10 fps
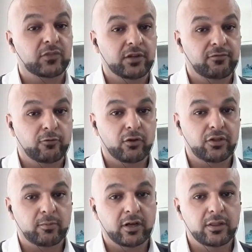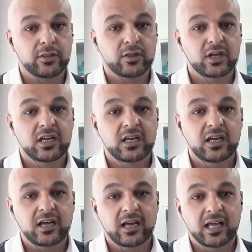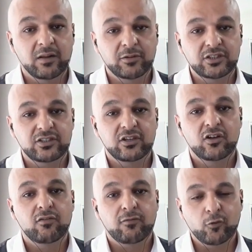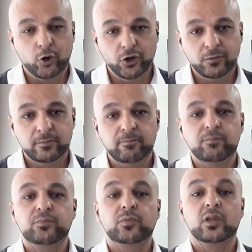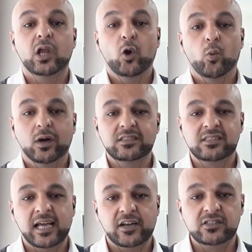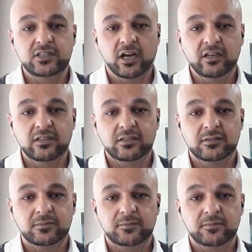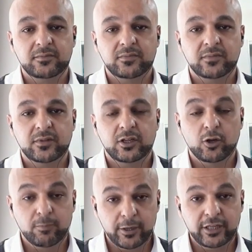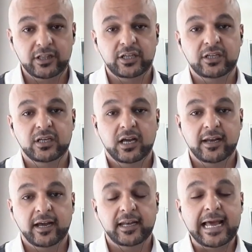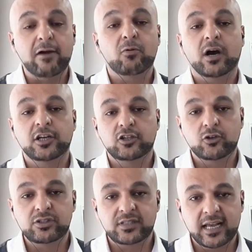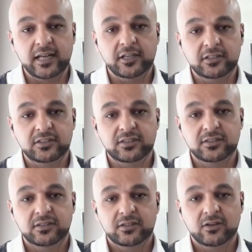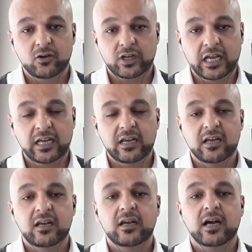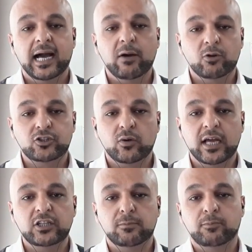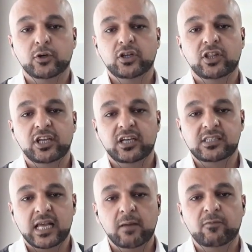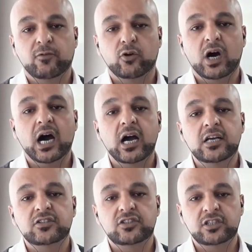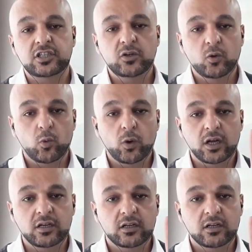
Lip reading: The fourth month element 4. Once that is done completely and I now understand it, okay, I will try to book the exam for IG1